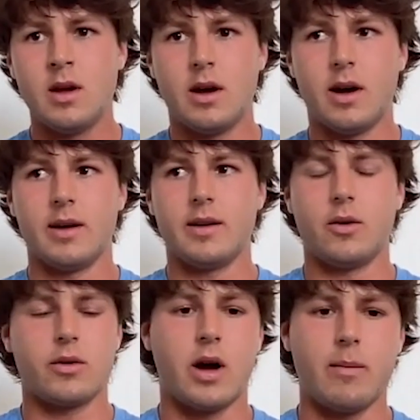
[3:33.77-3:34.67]

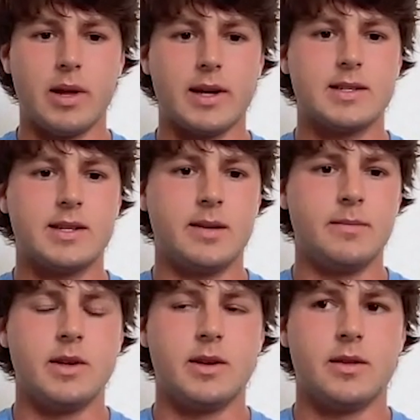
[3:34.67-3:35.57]
complex
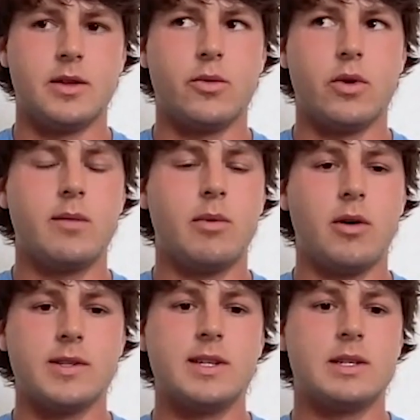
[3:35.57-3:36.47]
team. The rookie
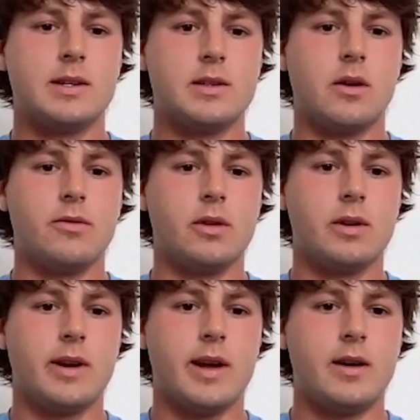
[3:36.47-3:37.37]
ball season is over
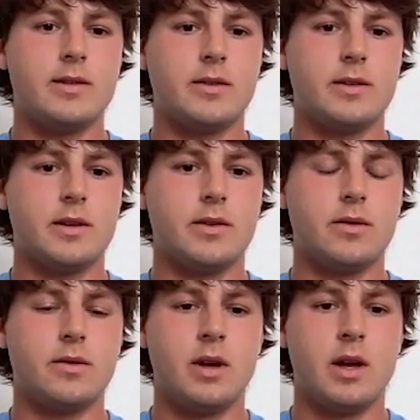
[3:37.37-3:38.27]
now, so there's
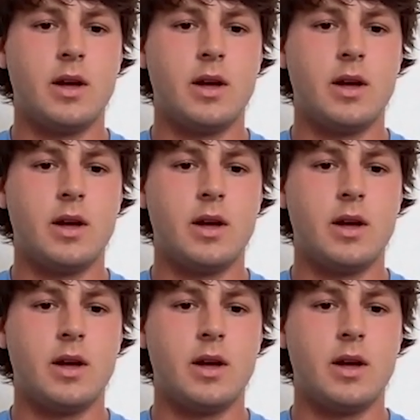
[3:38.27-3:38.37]
no,